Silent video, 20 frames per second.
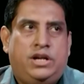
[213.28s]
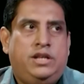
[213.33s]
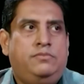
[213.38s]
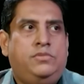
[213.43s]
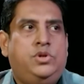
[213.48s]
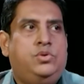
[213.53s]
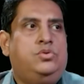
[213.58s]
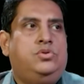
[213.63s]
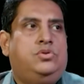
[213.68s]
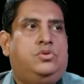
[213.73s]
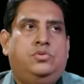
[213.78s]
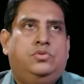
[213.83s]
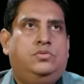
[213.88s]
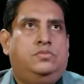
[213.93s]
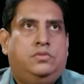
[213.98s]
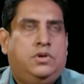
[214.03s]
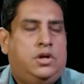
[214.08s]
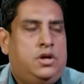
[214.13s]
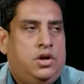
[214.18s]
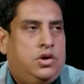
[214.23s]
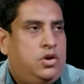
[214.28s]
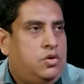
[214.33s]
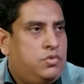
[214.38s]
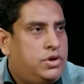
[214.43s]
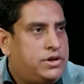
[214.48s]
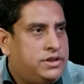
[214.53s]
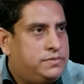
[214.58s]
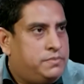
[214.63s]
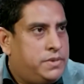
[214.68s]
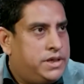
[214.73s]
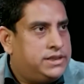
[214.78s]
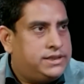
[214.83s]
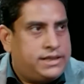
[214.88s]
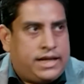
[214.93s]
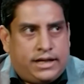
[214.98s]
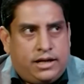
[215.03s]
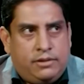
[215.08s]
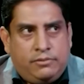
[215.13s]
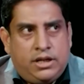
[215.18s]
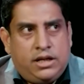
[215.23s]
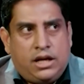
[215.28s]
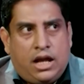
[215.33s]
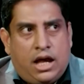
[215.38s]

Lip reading: immune to what is being said. I mean,